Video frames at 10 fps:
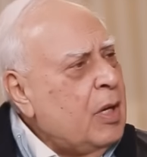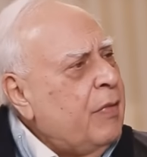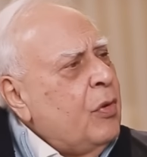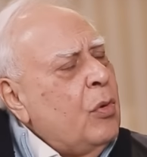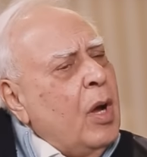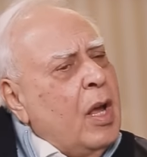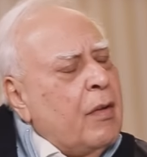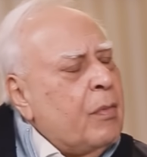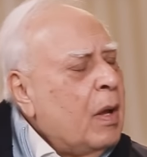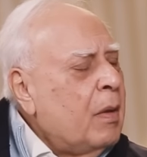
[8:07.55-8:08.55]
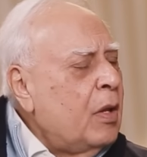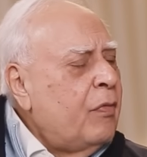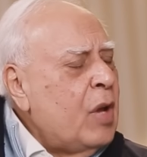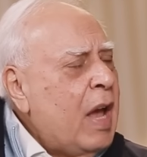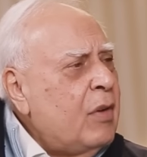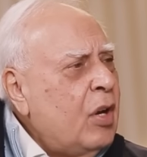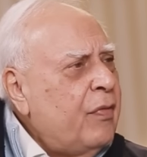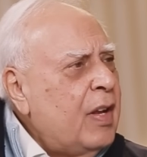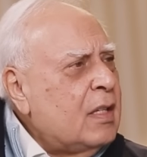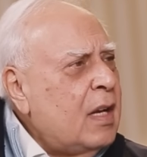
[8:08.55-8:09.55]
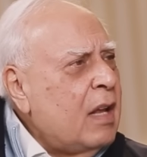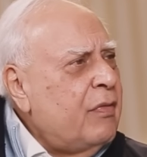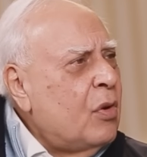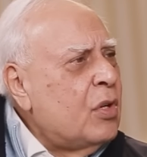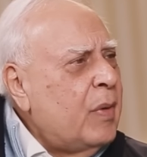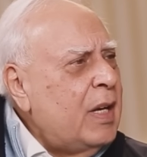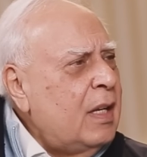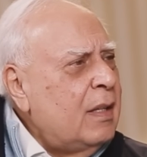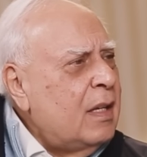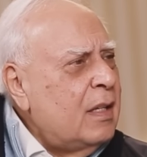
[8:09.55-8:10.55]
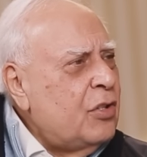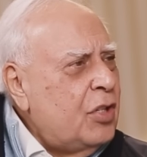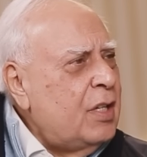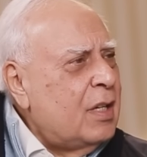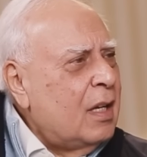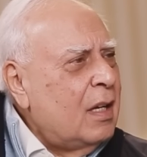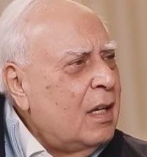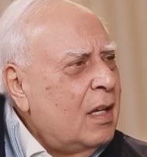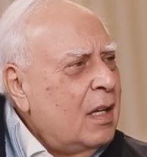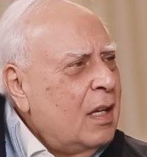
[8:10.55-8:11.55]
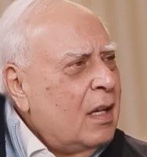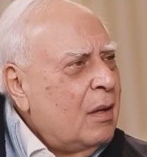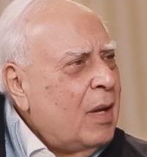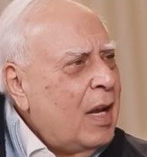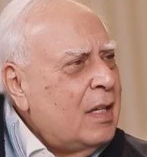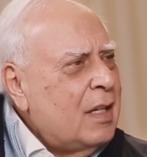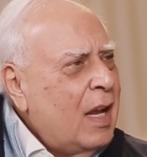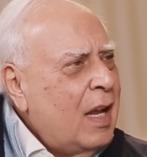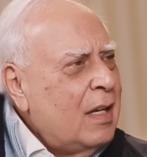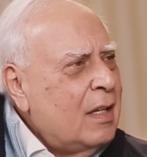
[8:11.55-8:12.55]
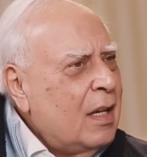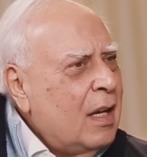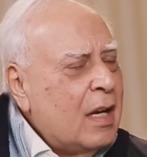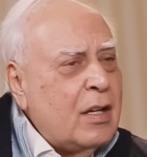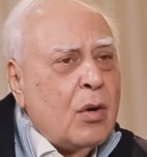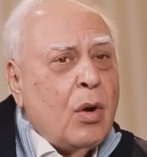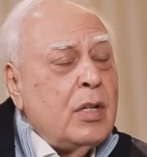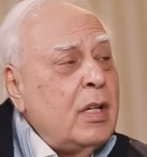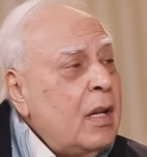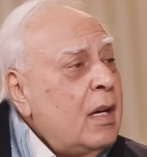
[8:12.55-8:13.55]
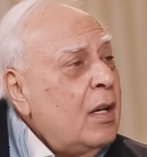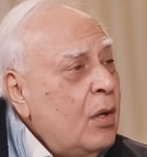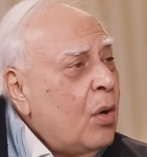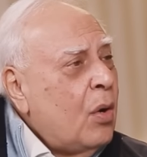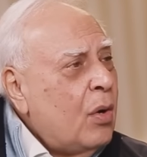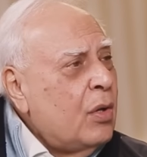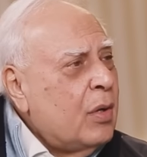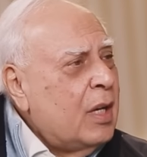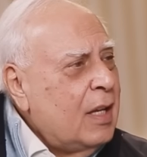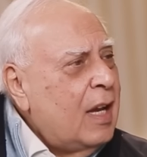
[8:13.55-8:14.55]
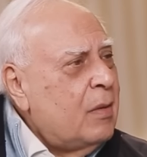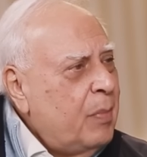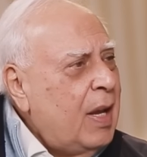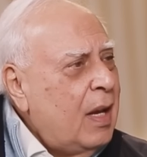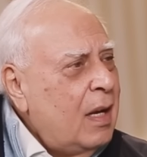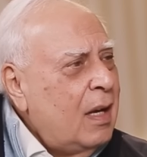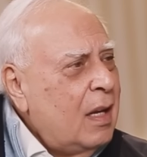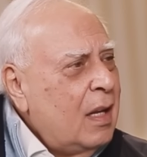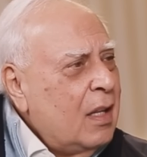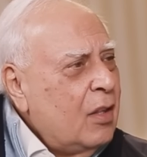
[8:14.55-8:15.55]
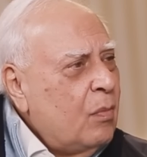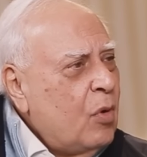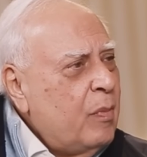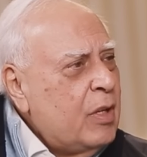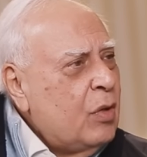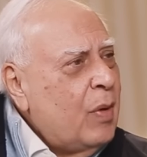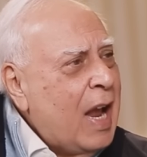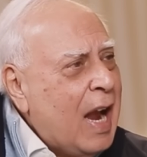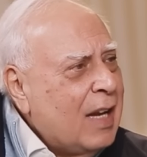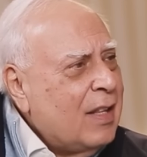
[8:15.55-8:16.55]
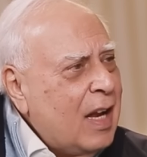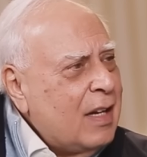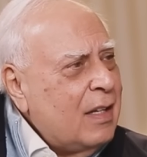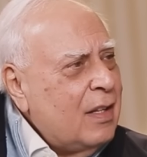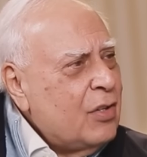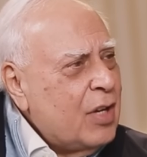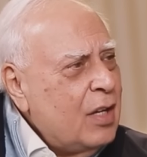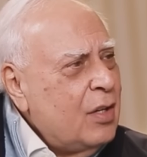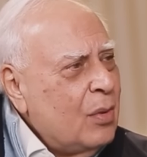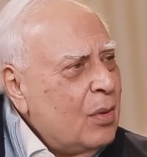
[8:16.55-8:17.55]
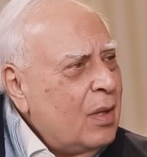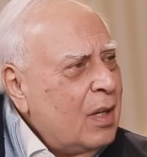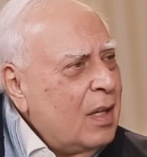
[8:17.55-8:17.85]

But if you have an offence like 420 that is cheating, yes, right, and under ordinary law you can get bail, the moment you add that in the schedule,